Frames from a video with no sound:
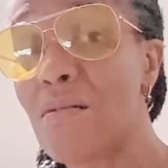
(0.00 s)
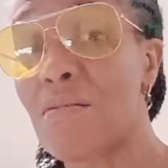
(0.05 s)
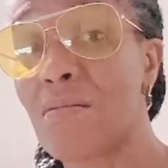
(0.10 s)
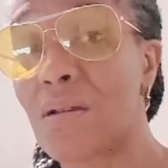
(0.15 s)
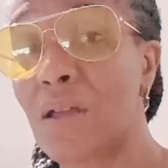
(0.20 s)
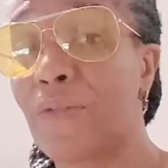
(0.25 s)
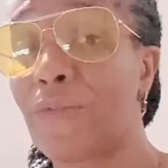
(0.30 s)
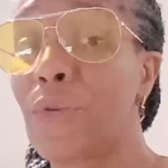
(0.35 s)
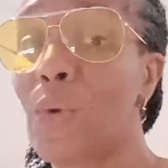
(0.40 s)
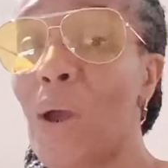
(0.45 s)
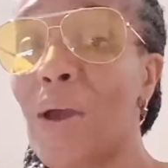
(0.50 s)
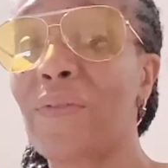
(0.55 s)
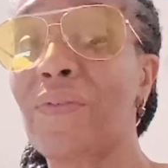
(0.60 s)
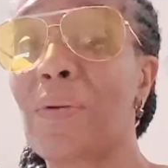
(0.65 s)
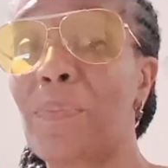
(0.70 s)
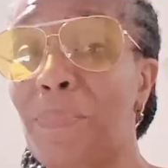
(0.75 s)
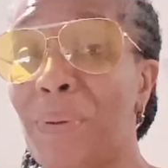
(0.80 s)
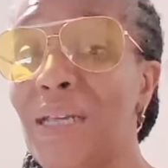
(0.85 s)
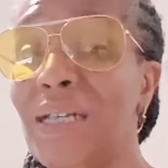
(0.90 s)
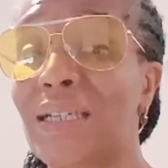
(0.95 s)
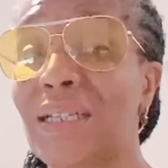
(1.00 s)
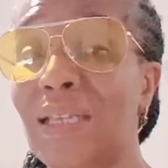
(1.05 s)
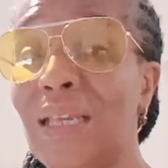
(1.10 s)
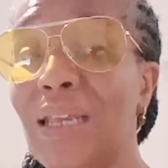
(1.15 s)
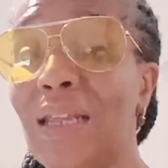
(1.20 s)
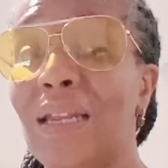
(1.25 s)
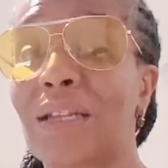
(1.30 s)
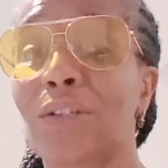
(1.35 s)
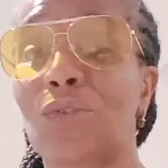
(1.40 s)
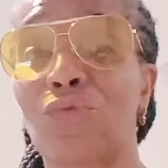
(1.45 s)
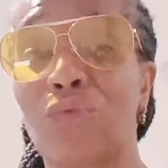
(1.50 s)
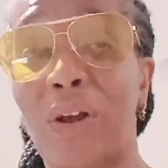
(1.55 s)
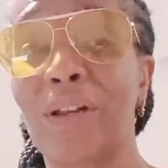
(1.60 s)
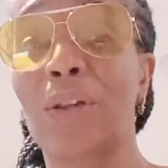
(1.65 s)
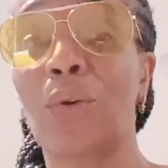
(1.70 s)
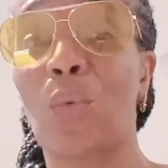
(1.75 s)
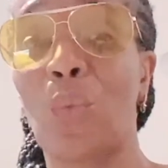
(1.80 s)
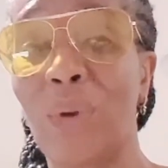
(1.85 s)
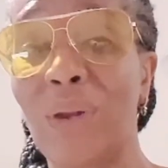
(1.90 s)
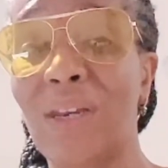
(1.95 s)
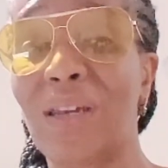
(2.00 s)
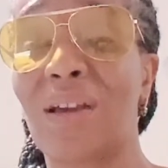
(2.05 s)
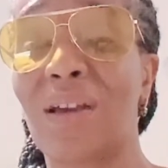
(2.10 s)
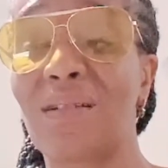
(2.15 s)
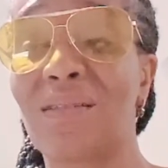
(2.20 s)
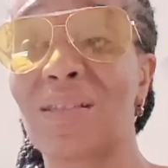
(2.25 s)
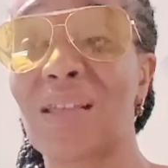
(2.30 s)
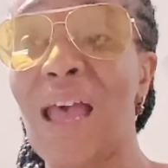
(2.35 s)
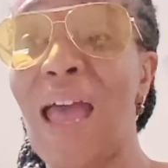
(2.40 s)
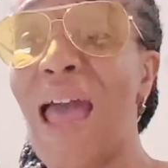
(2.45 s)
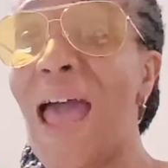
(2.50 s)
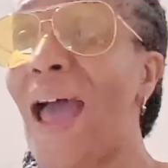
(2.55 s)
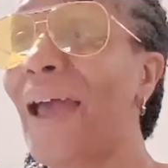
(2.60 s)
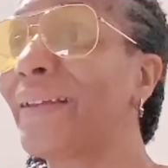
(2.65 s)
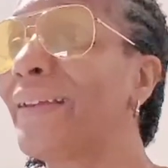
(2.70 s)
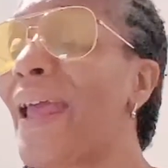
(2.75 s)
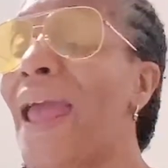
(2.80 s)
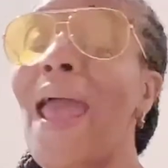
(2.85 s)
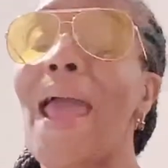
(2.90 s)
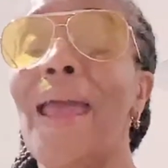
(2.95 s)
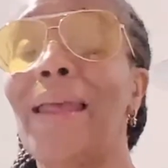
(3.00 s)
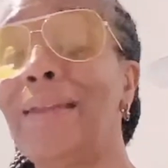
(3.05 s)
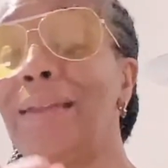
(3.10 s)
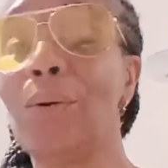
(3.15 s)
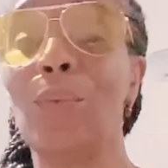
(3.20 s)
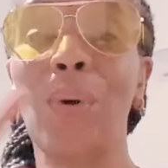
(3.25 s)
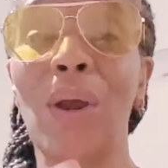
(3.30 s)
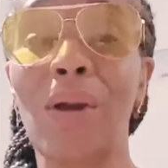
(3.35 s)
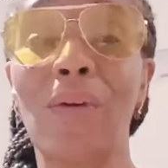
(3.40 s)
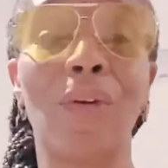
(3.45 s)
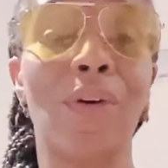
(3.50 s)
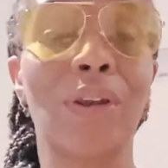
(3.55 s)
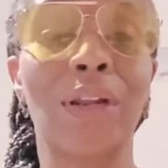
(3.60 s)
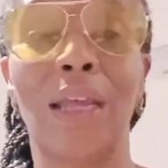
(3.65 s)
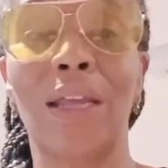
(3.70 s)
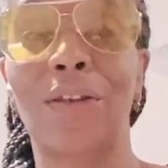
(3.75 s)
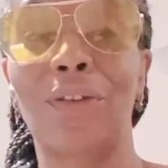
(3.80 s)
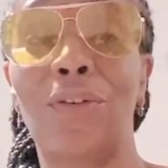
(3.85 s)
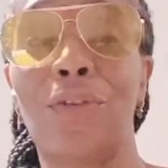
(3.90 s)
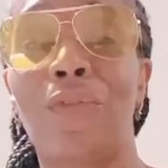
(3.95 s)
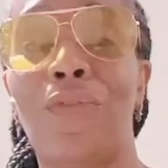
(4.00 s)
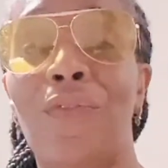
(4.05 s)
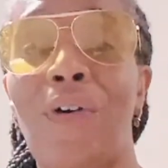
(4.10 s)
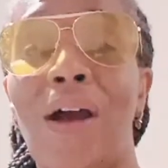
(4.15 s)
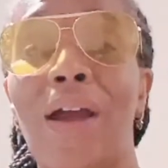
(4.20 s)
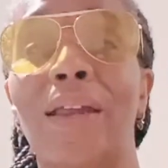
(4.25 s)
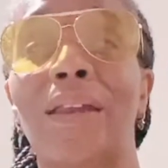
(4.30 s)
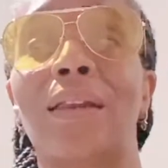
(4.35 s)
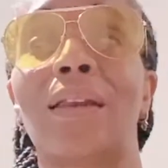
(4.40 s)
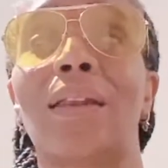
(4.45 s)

if you have a PC that's running Windows and anywhere on it you find